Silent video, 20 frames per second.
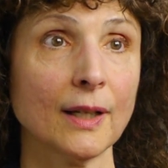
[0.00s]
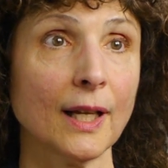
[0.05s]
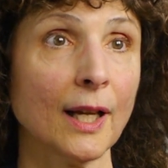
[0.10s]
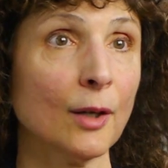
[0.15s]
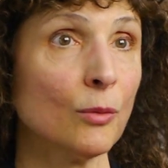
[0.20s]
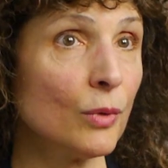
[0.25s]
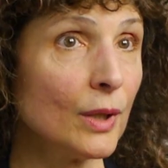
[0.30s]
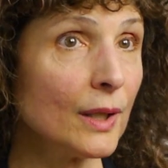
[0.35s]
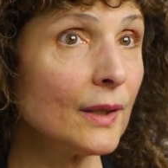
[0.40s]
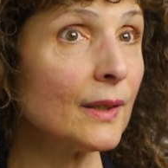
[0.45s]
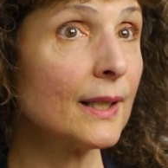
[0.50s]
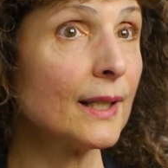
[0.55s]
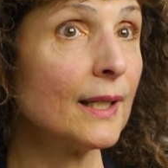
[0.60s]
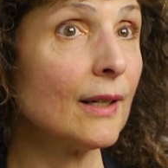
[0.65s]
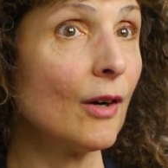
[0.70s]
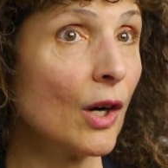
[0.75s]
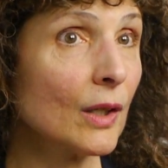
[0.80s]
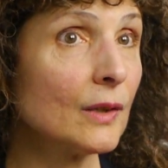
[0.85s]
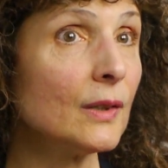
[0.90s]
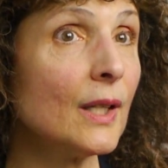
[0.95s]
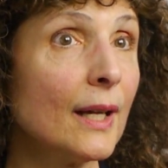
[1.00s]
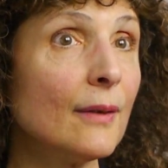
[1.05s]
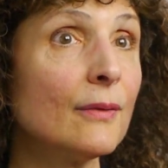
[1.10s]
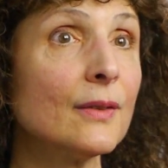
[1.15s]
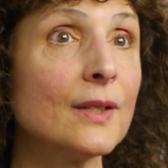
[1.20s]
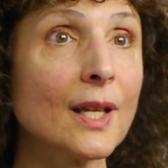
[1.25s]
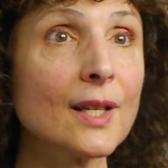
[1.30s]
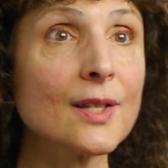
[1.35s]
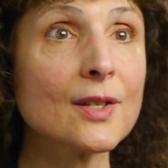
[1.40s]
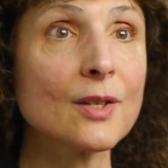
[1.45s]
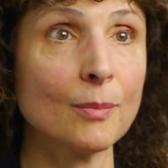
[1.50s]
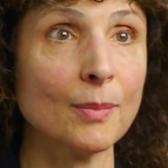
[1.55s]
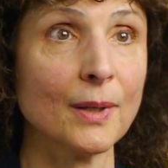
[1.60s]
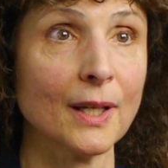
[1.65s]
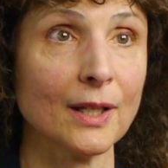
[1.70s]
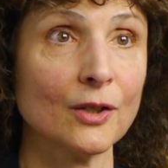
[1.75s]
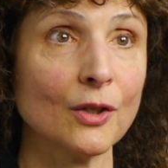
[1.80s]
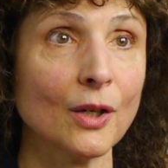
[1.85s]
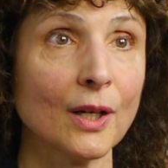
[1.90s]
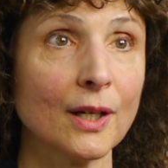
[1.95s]
And really, our life does
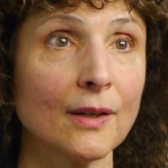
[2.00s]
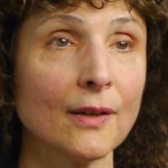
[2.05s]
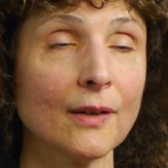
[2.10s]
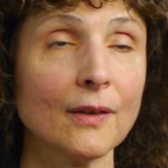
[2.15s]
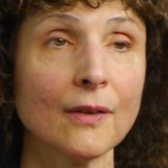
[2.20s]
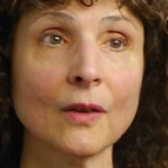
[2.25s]
depend on it.